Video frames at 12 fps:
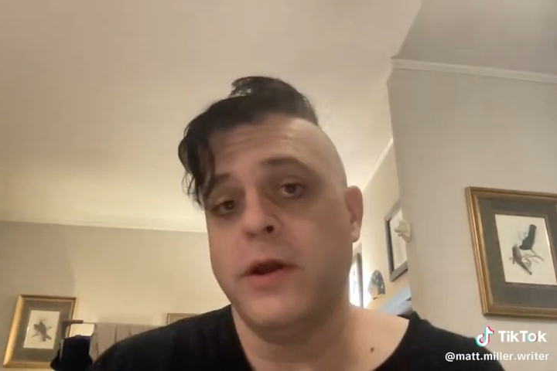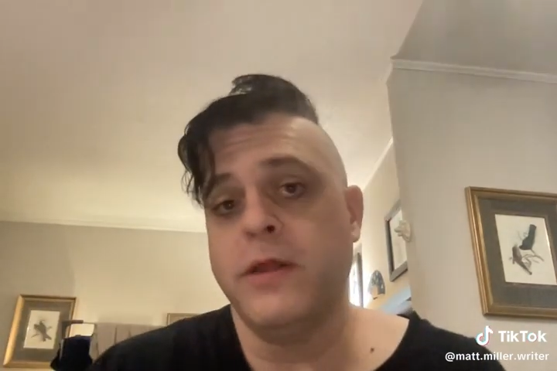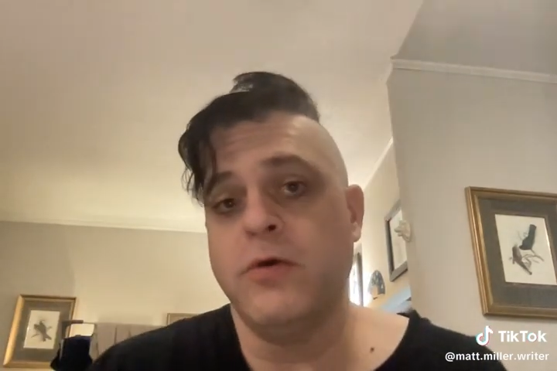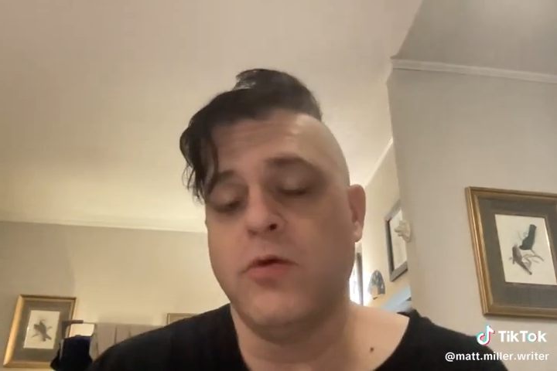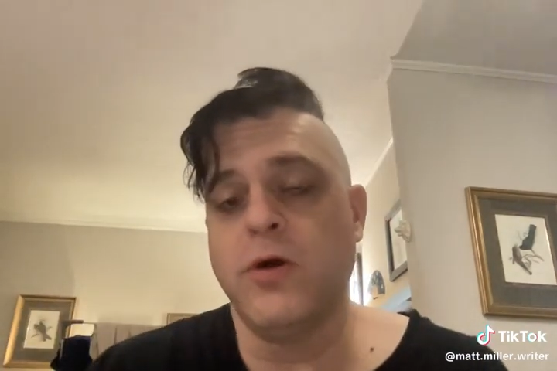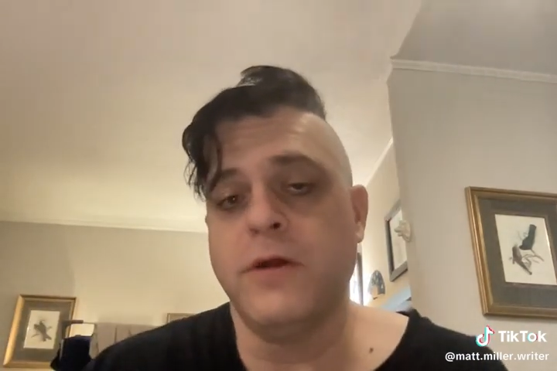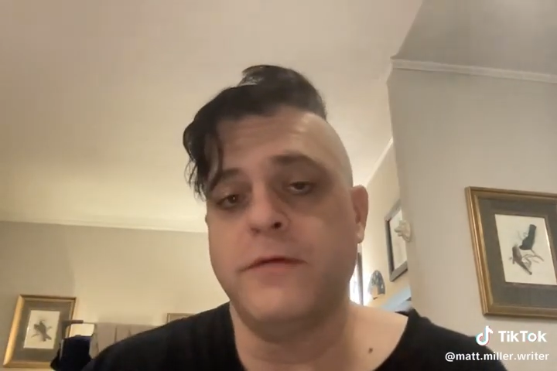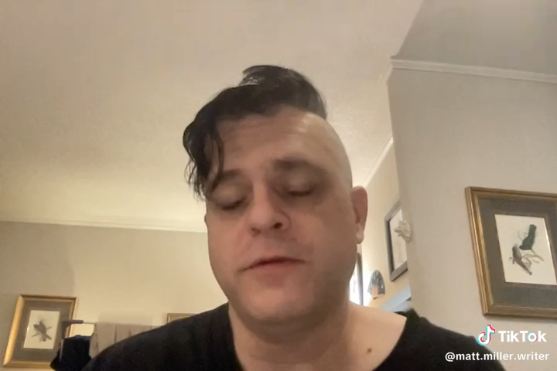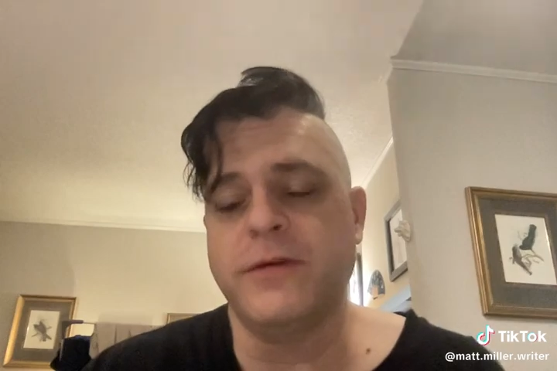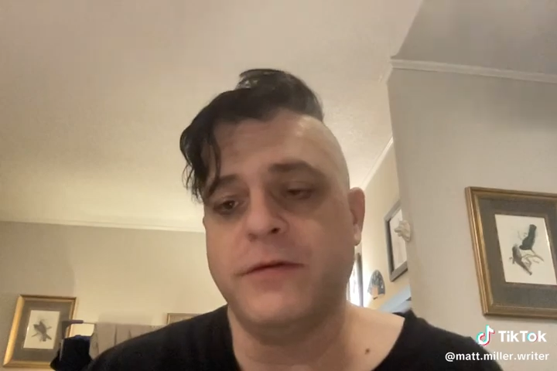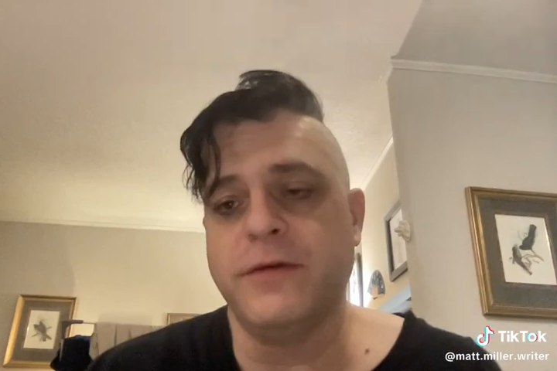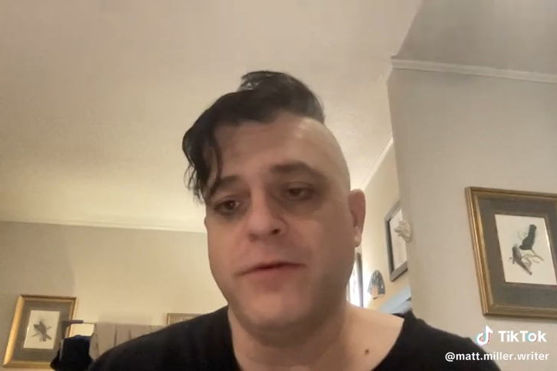In other
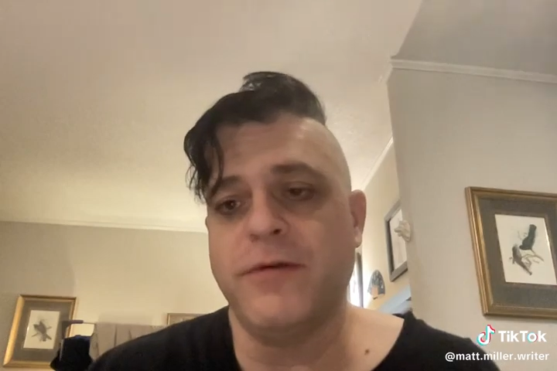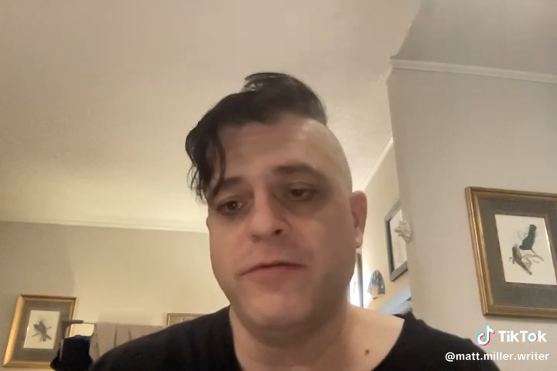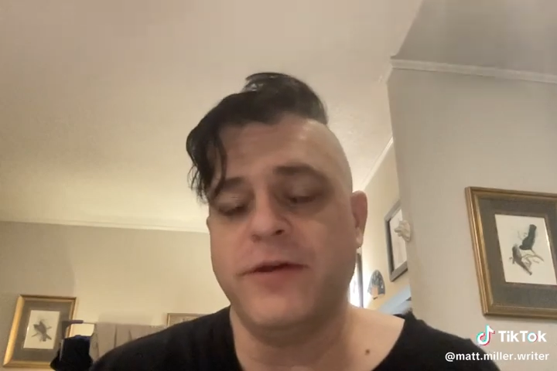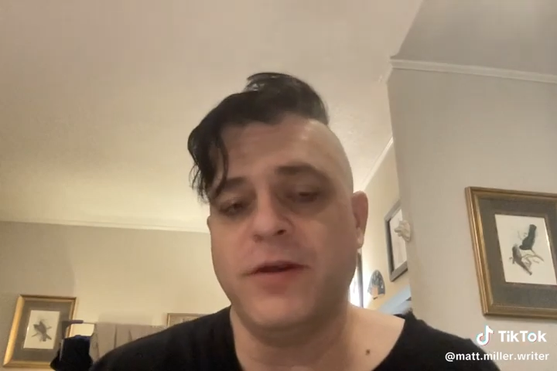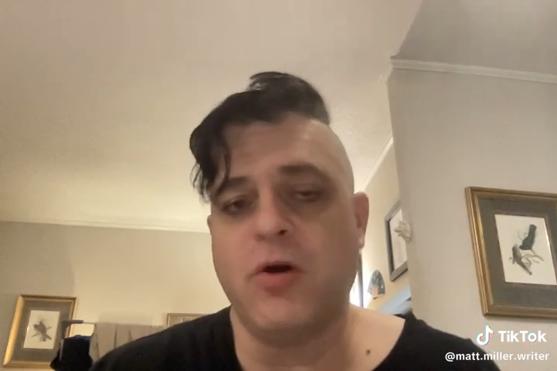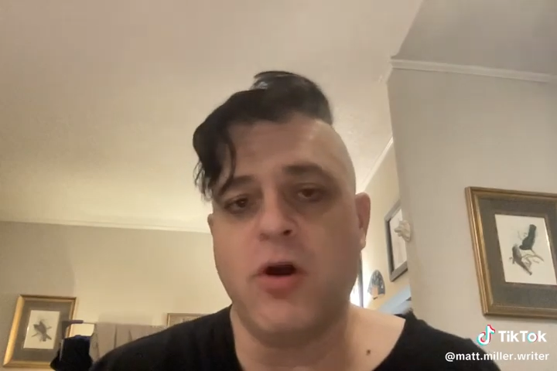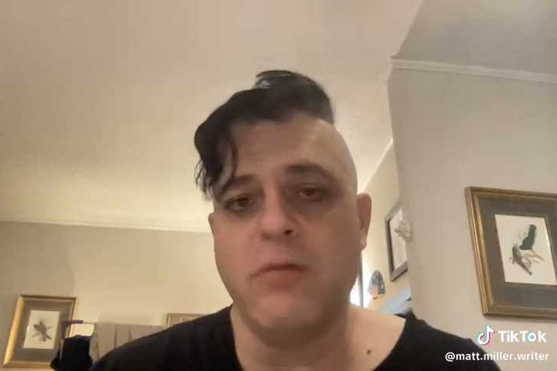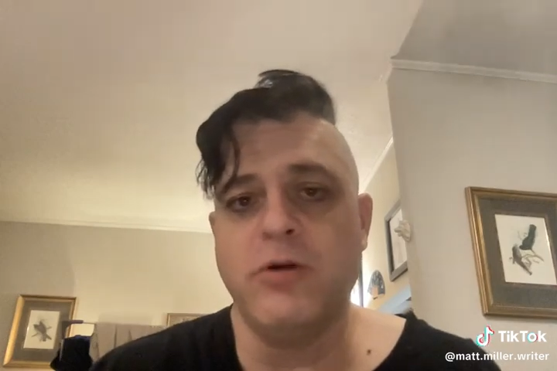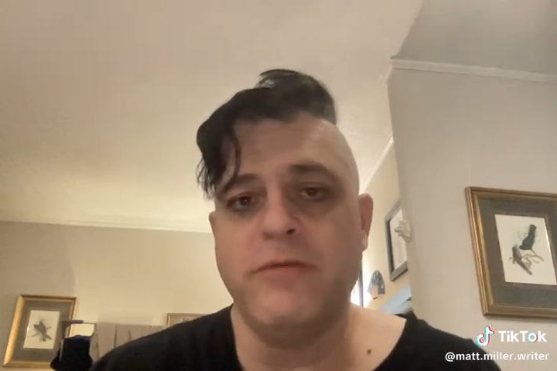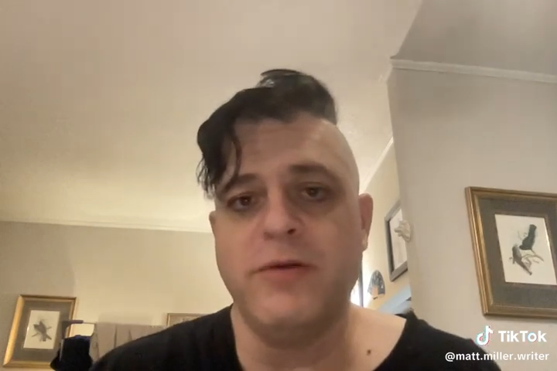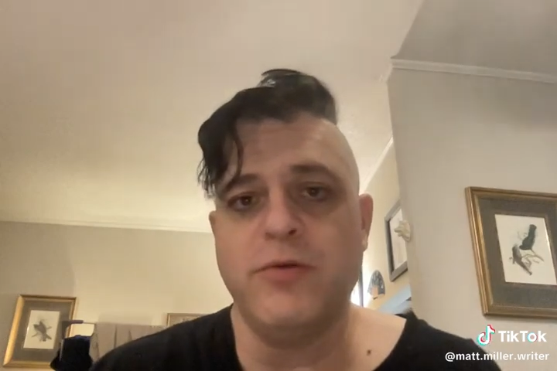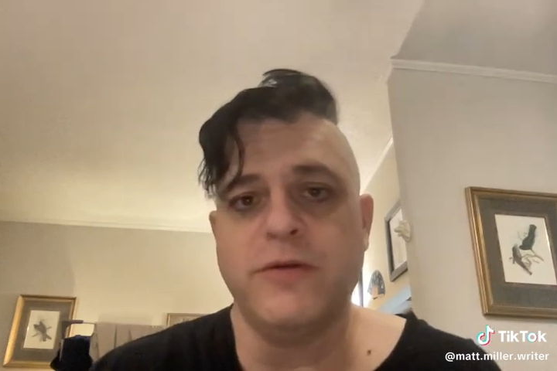words, if you ever seen a horror
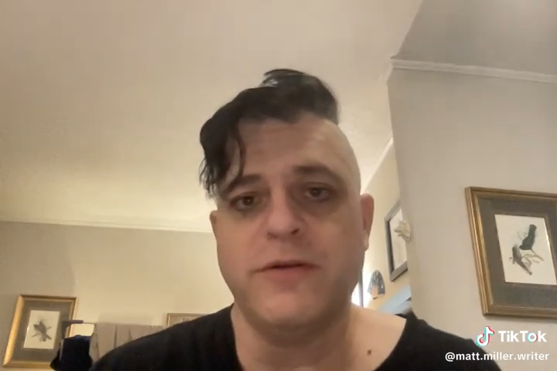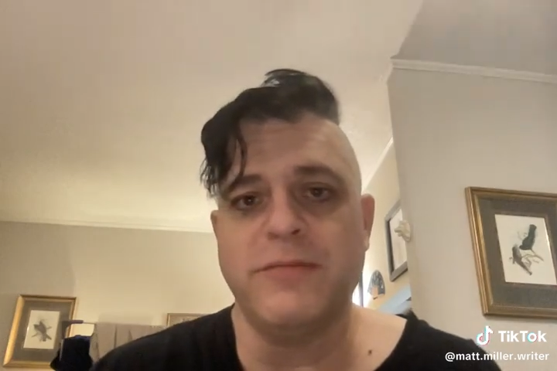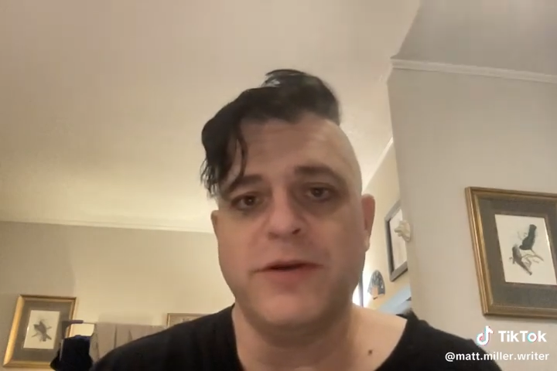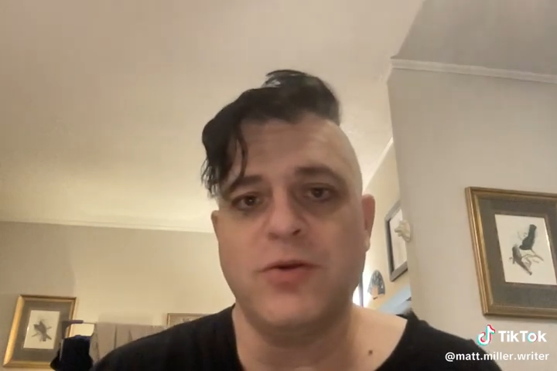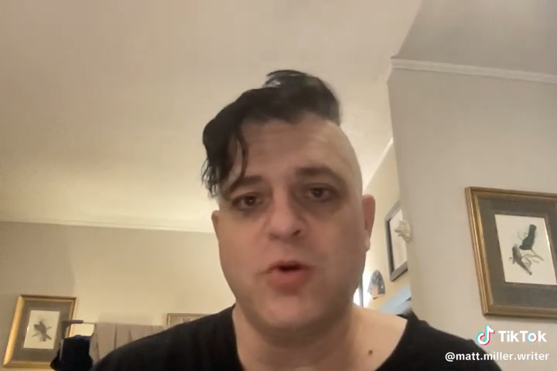movie where something